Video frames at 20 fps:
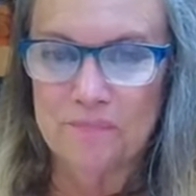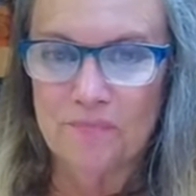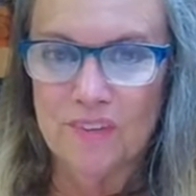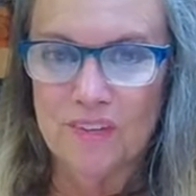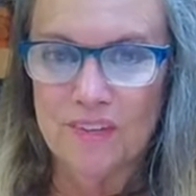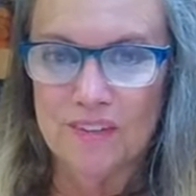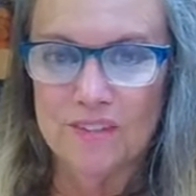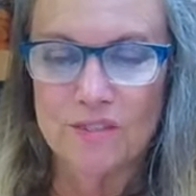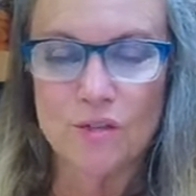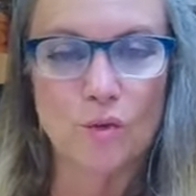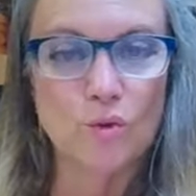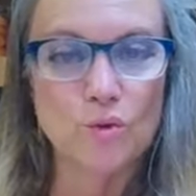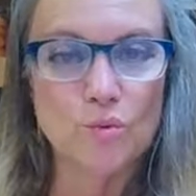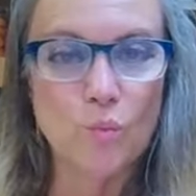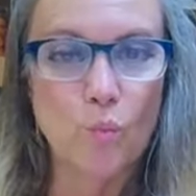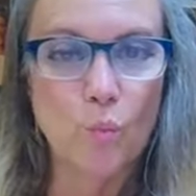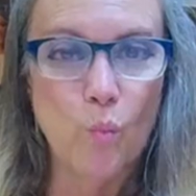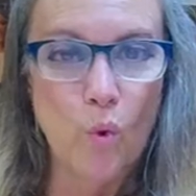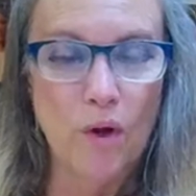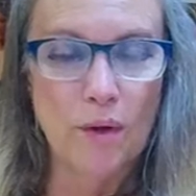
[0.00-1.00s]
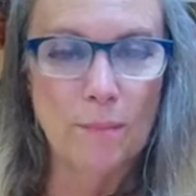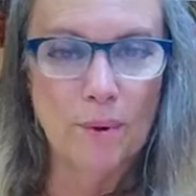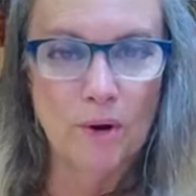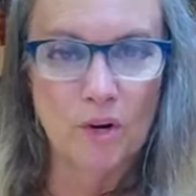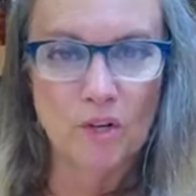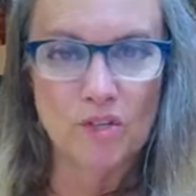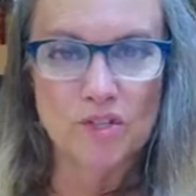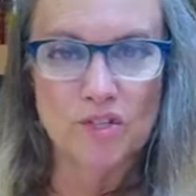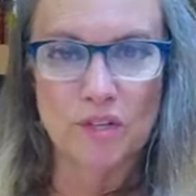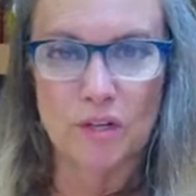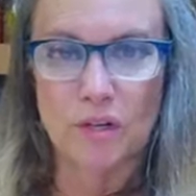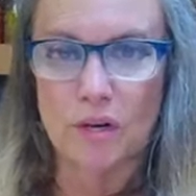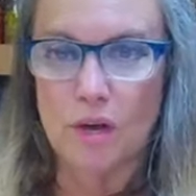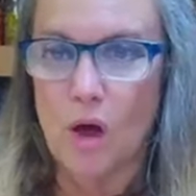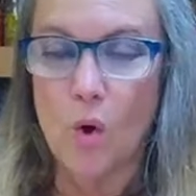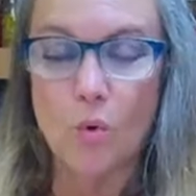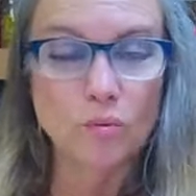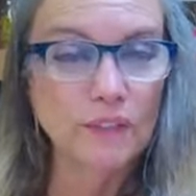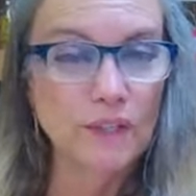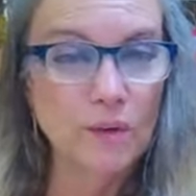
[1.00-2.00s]
So there's one person,
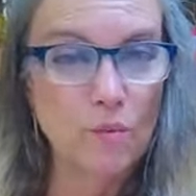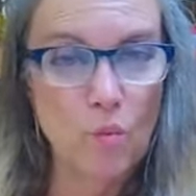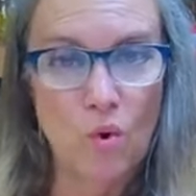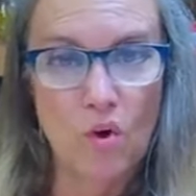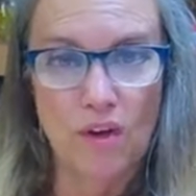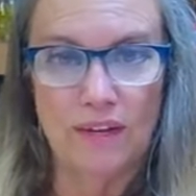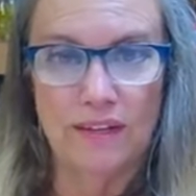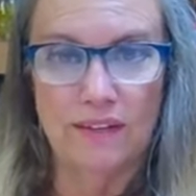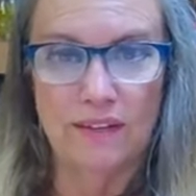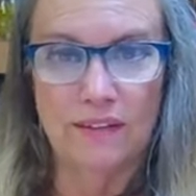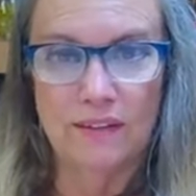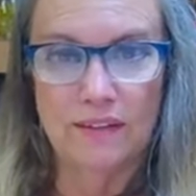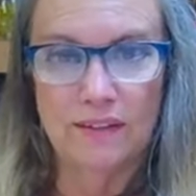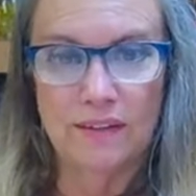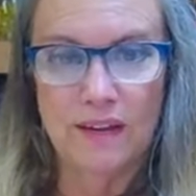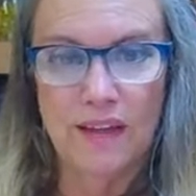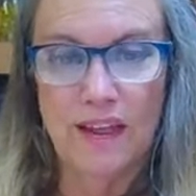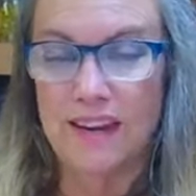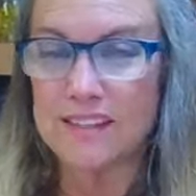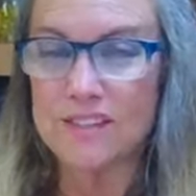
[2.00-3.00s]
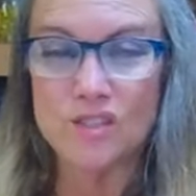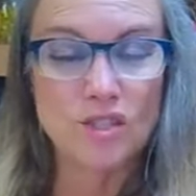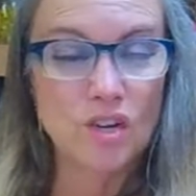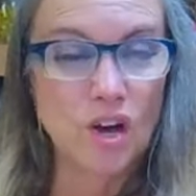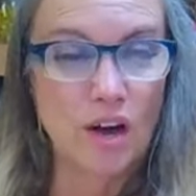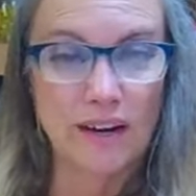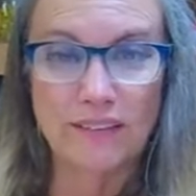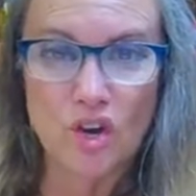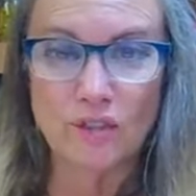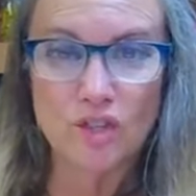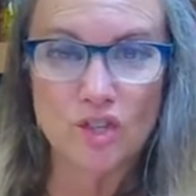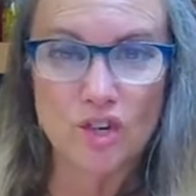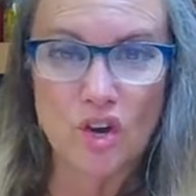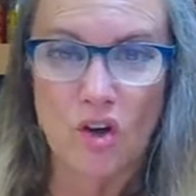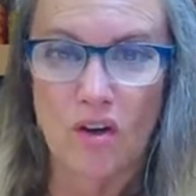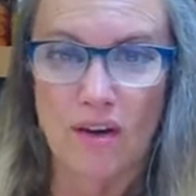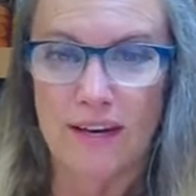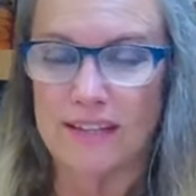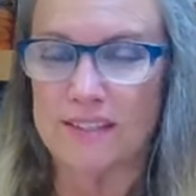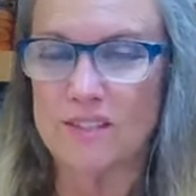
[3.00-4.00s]
only one, and it's not even
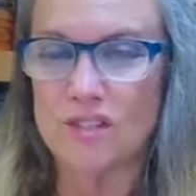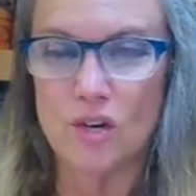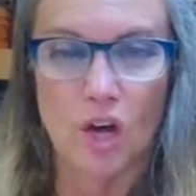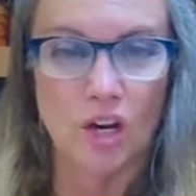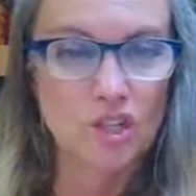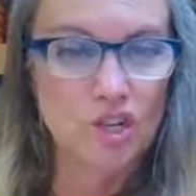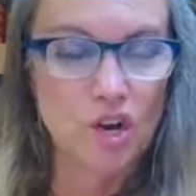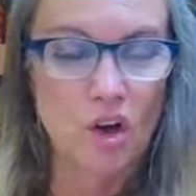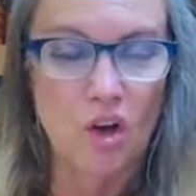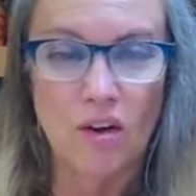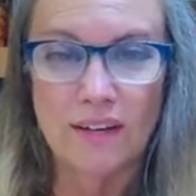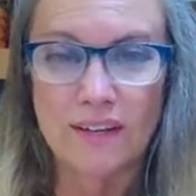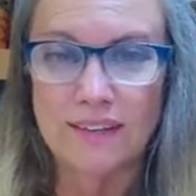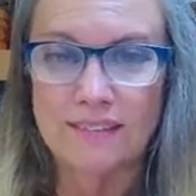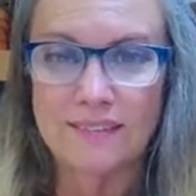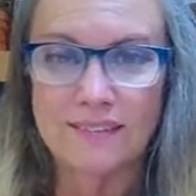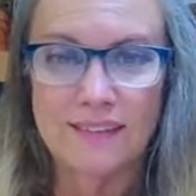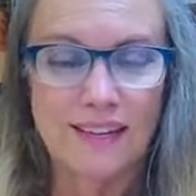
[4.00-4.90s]
John. It's not John.